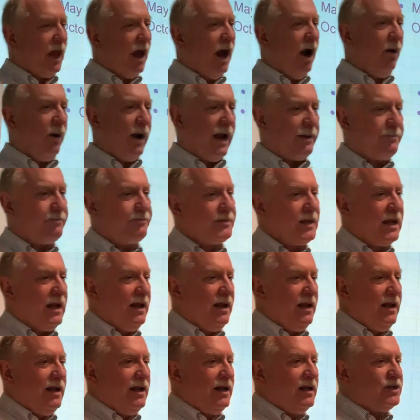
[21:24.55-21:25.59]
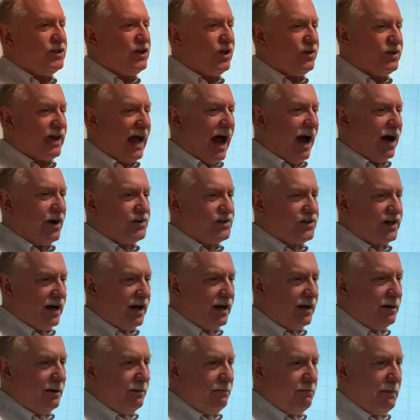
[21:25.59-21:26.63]
All right,
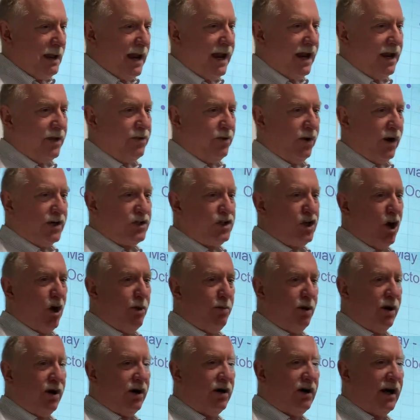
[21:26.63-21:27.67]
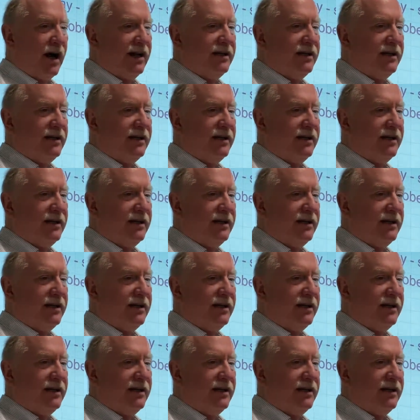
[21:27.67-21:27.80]
2000, May through October,